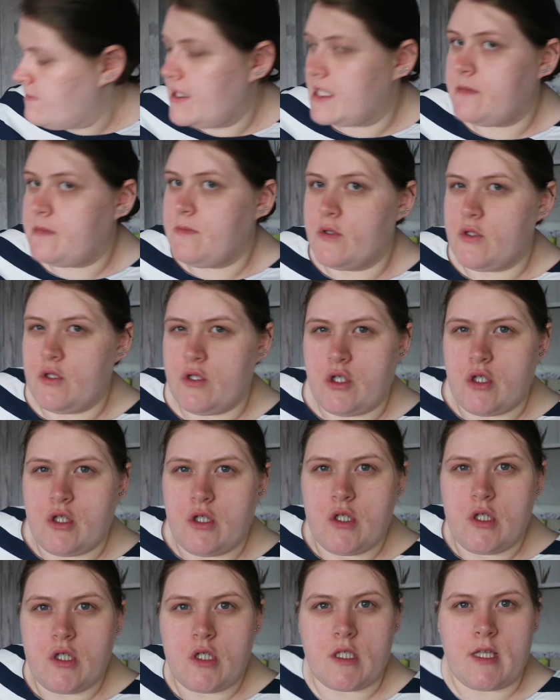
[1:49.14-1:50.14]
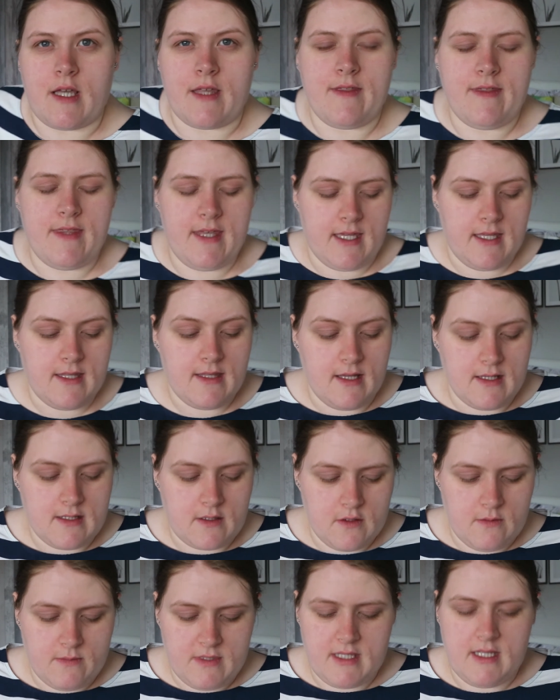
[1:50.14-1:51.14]
my sponge, because I think that's
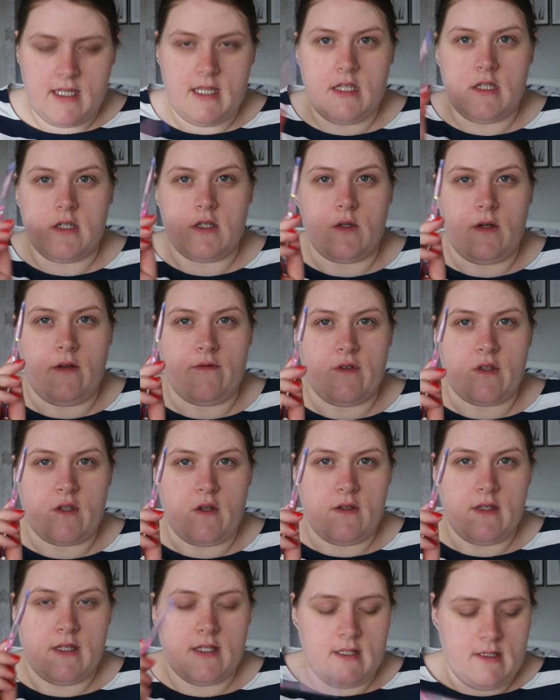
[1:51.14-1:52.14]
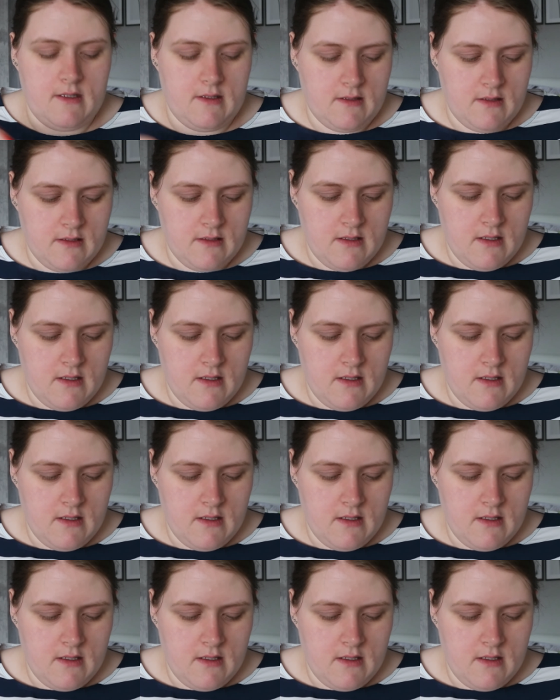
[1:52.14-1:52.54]
going to be the easiest. So I've just got this little